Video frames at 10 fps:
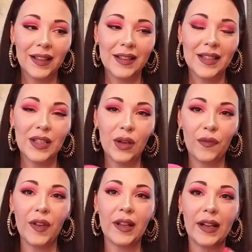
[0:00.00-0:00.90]
So I
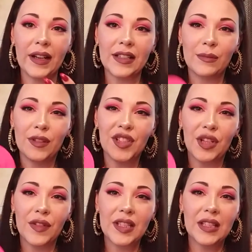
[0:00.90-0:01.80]
feel like customer
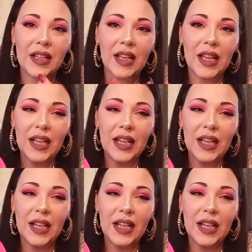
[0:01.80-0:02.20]
service didn't